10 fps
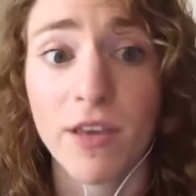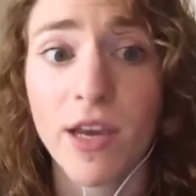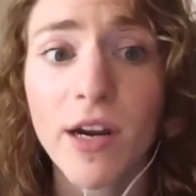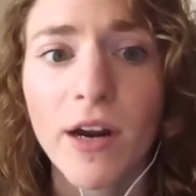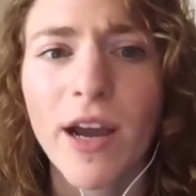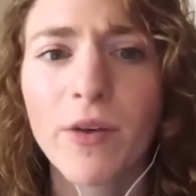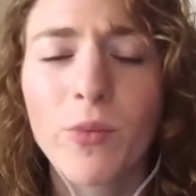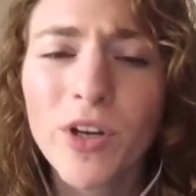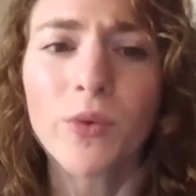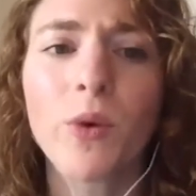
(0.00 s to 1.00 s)
And what do you
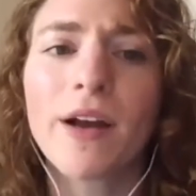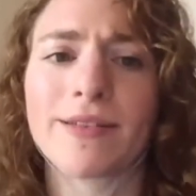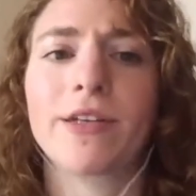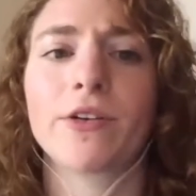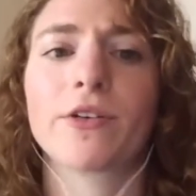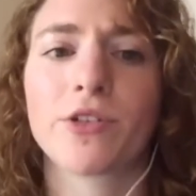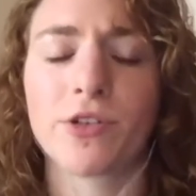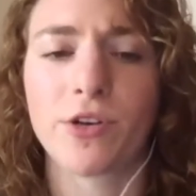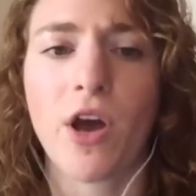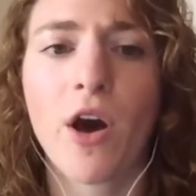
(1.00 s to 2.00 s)
want dealers to
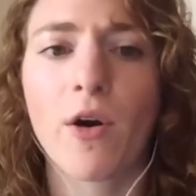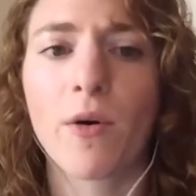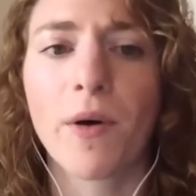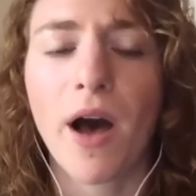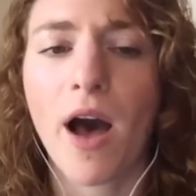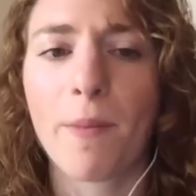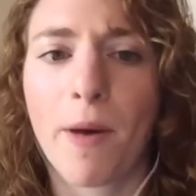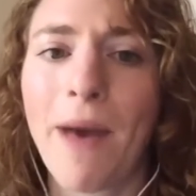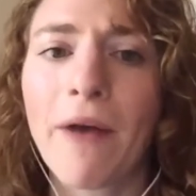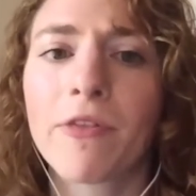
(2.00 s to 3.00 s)
know about the
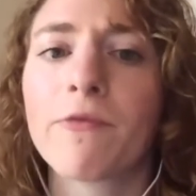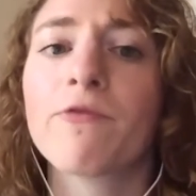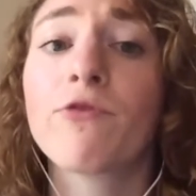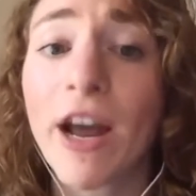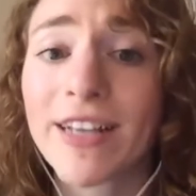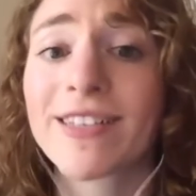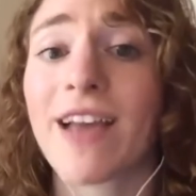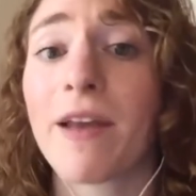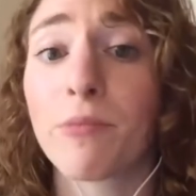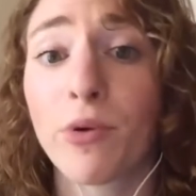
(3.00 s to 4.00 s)
Vredestein
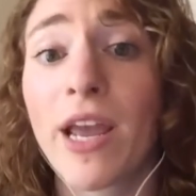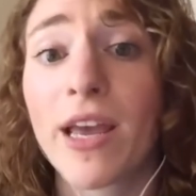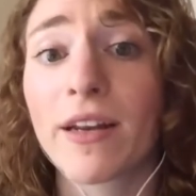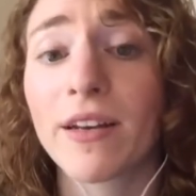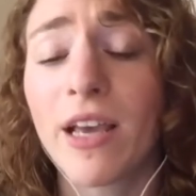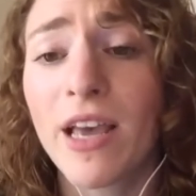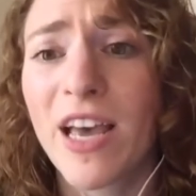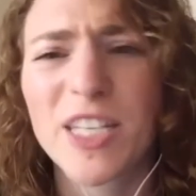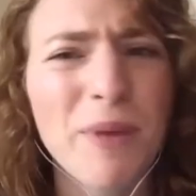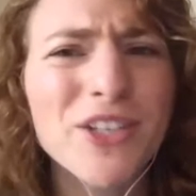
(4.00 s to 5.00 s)
brand,
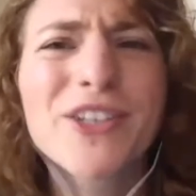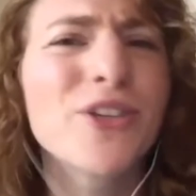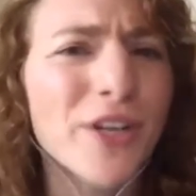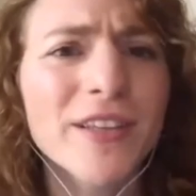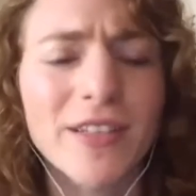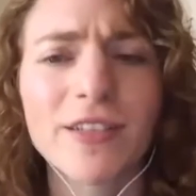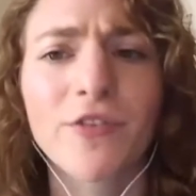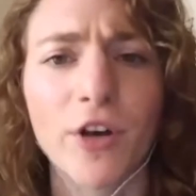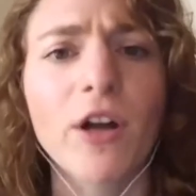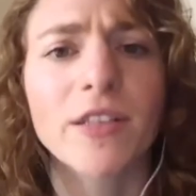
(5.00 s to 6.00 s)
especially during this difficult
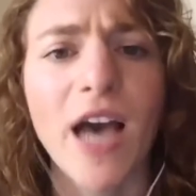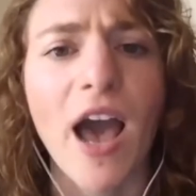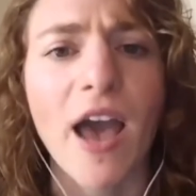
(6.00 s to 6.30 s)
time?